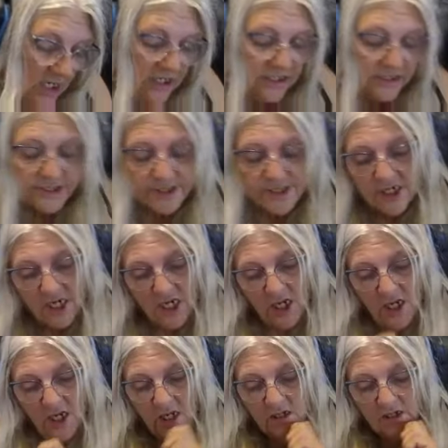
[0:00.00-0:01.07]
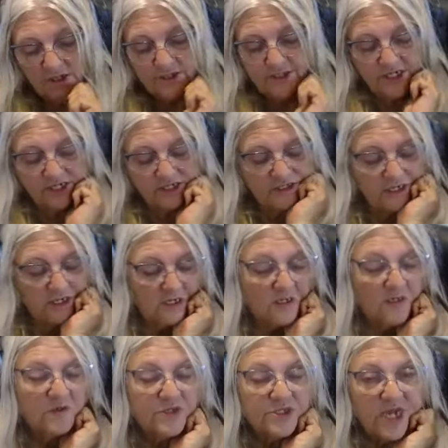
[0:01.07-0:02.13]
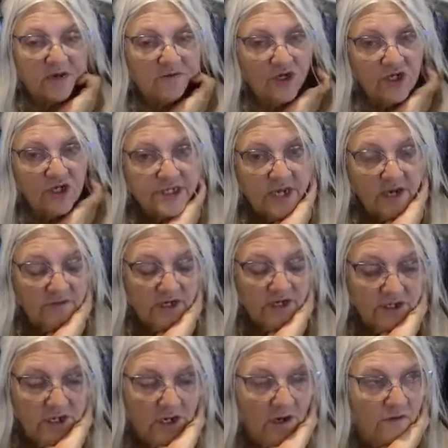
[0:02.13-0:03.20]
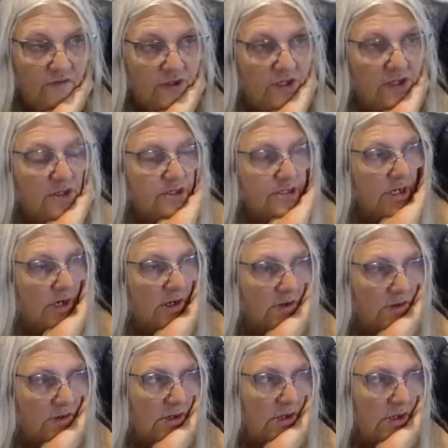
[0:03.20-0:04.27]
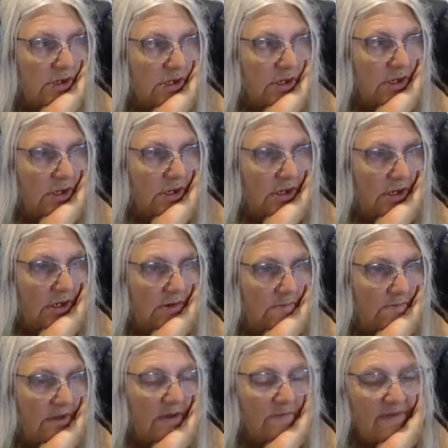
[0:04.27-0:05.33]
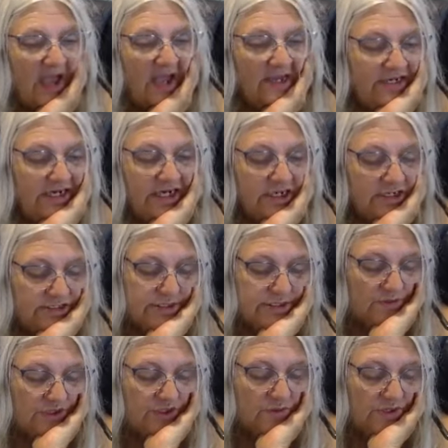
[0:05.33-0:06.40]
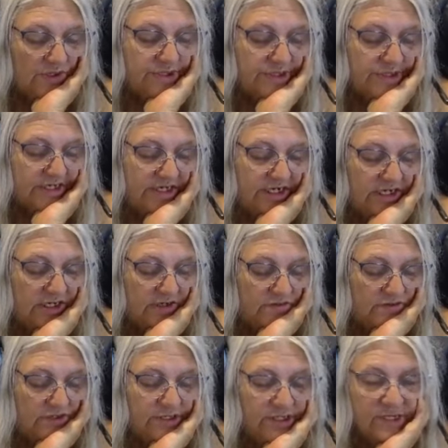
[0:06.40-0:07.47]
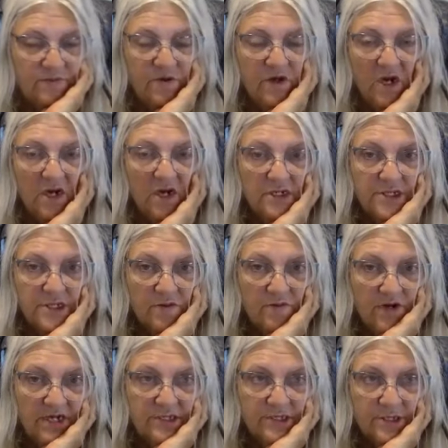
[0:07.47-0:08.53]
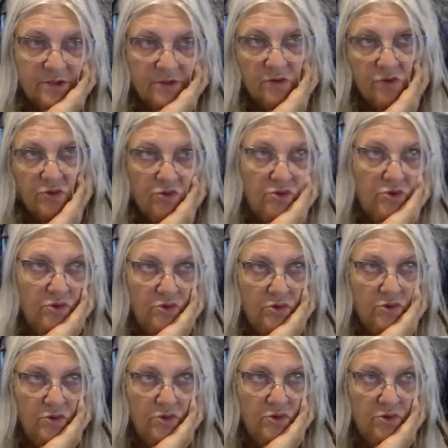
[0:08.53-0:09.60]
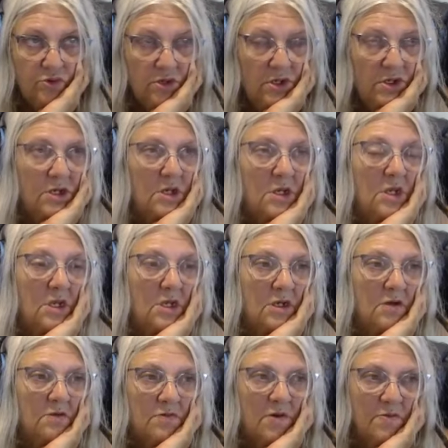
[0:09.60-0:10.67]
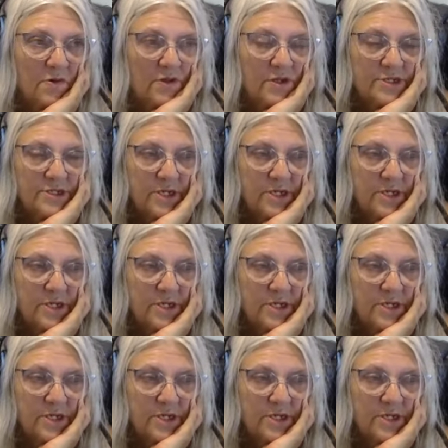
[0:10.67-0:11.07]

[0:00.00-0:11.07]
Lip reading: is singing the Simon and Garfunkel song. A man hears what he wants to hear and he disregards the rest. Can't remember what the